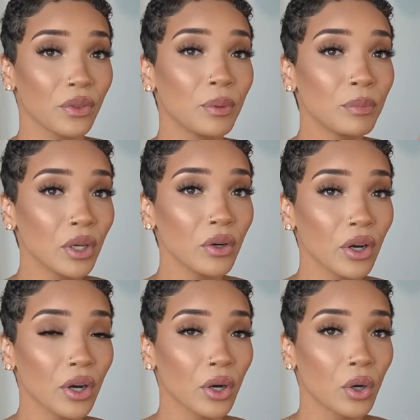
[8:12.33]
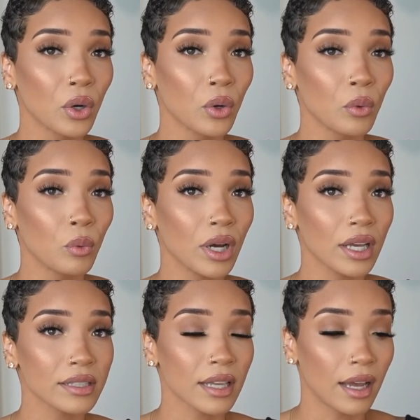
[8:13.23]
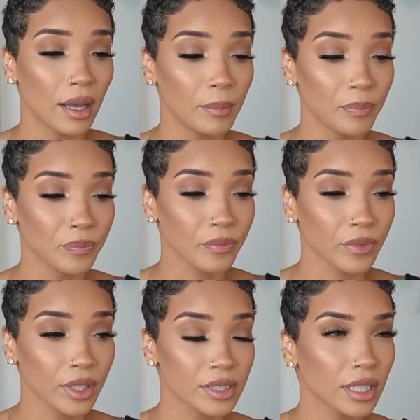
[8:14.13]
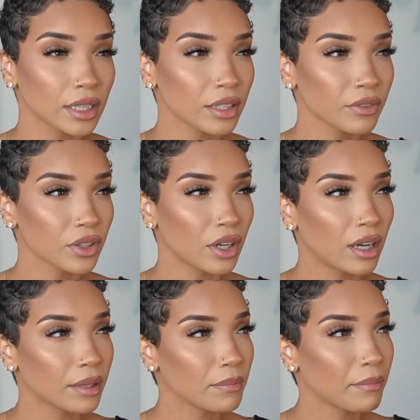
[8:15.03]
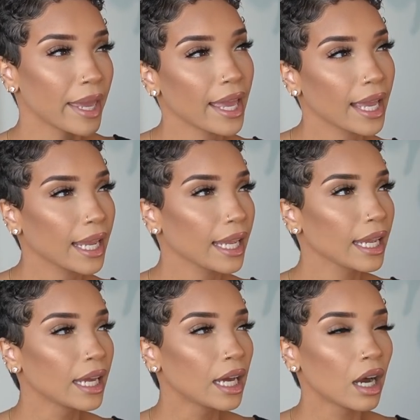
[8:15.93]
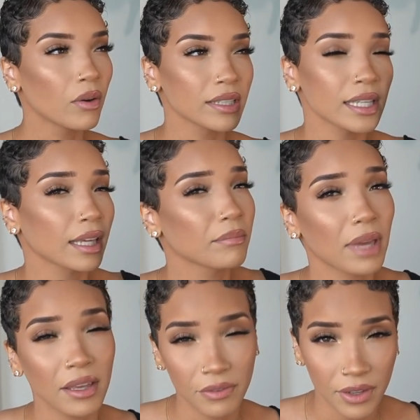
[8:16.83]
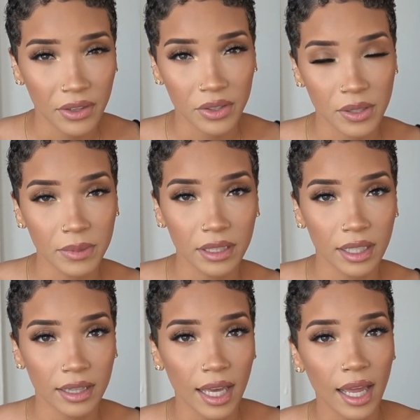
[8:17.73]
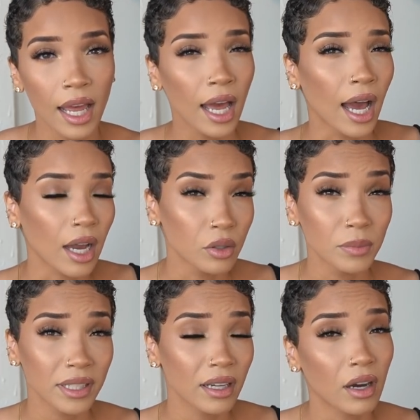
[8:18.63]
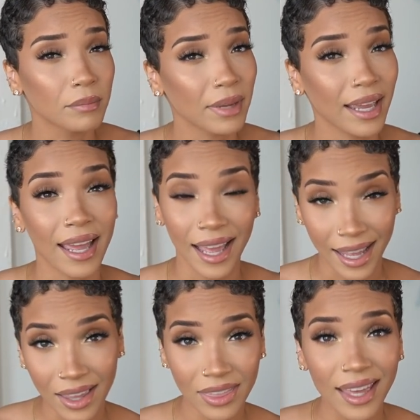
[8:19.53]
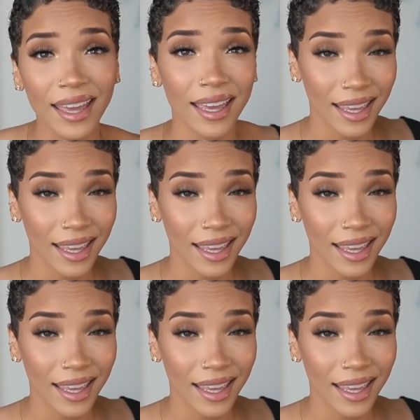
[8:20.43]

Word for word: the mirror was um, delivered on May, I want to say like May 5th or something like that. I opened it on May 8th.